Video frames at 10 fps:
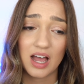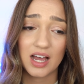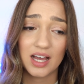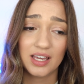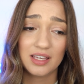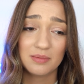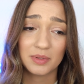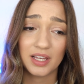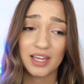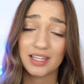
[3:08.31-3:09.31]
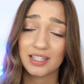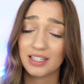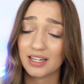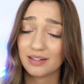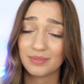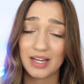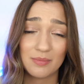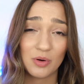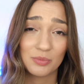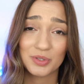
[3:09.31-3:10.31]
I am like, yeah,
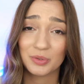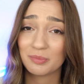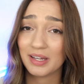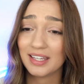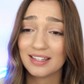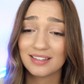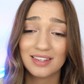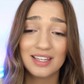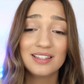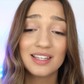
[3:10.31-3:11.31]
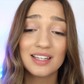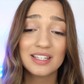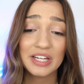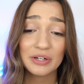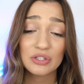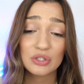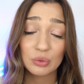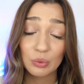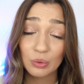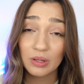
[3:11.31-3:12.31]
I'm homeschooling my kids. The things kids hear in
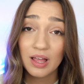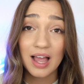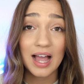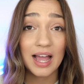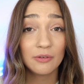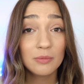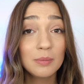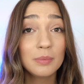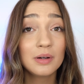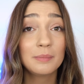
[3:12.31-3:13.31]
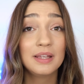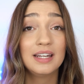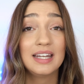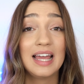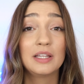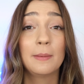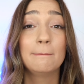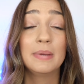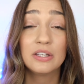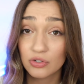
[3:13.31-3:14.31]
school, I remember being in
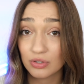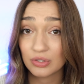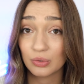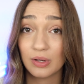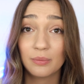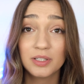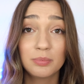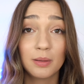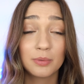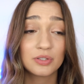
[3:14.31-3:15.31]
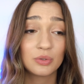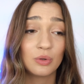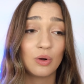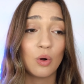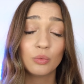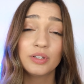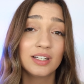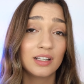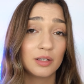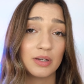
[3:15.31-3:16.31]
elementary school. I went to public school, only
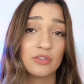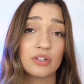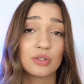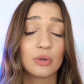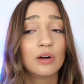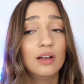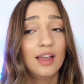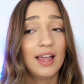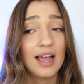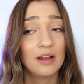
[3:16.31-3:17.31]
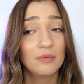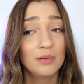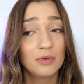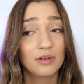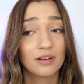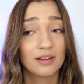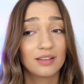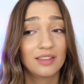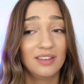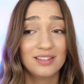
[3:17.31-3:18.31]
in elementary school. I remember
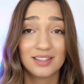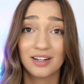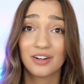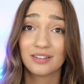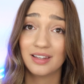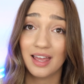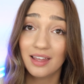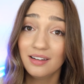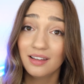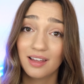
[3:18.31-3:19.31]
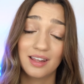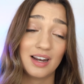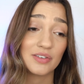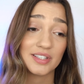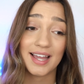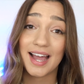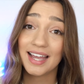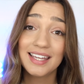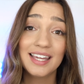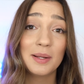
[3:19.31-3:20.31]
the things that I heard then, and I was like,
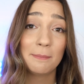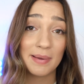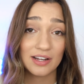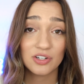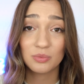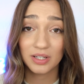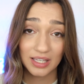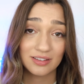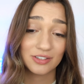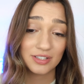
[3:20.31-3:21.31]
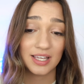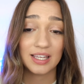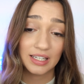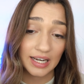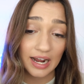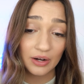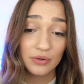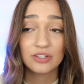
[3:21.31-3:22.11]
I can't imagine what kids are saying now.